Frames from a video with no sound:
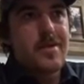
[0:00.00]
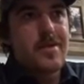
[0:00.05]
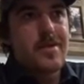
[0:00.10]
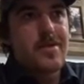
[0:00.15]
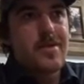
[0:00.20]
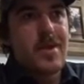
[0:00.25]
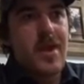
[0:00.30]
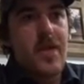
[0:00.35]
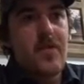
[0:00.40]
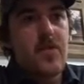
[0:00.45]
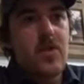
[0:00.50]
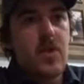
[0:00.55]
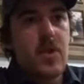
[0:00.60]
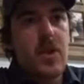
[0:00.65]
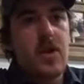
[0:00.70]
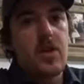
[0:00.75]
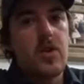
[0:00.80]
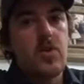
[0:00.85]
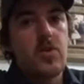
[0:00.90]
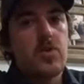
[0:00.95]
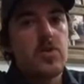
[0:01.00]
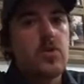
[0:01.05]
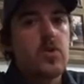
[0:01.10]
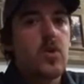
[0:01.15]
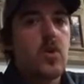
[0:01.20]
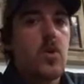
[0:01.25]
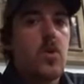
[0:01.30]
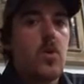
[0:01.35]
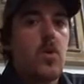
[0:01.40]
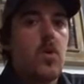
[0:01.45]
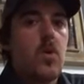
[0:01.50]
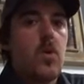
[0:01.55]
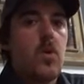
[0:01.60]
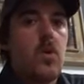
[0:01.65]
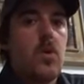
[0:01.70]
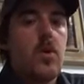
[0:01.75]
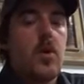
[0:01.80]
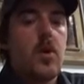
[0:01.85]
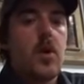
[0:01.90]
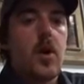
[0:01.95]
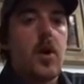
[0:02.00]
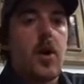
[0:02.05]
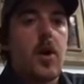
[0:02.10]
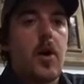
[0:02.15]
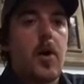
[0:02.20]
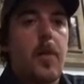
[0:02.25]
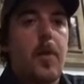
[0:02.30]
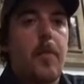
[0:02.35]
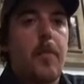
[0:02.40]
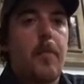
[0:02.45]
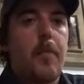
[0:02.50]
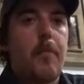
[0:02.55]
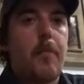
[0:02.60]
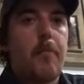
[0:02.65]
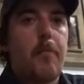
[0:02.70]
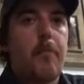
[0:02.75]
7 or 8 years ago. I